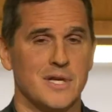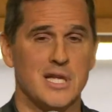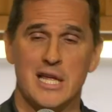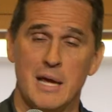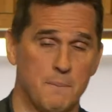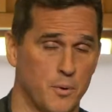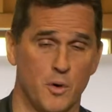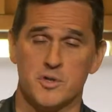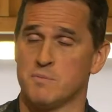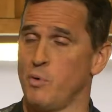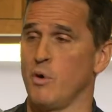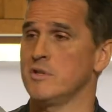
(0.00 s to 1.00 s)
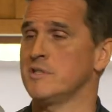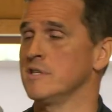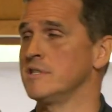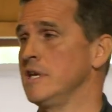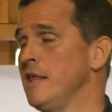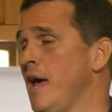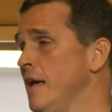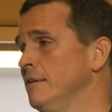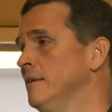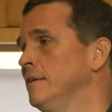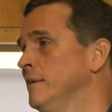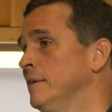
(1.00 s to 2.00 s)
In pro sports, to see that,
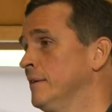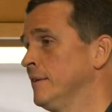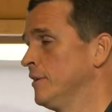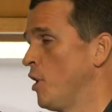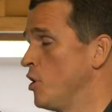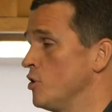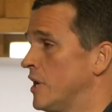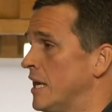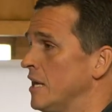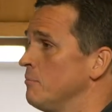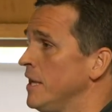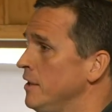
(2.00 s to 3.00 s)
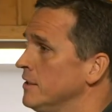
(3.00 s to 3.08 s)
are you kidding me?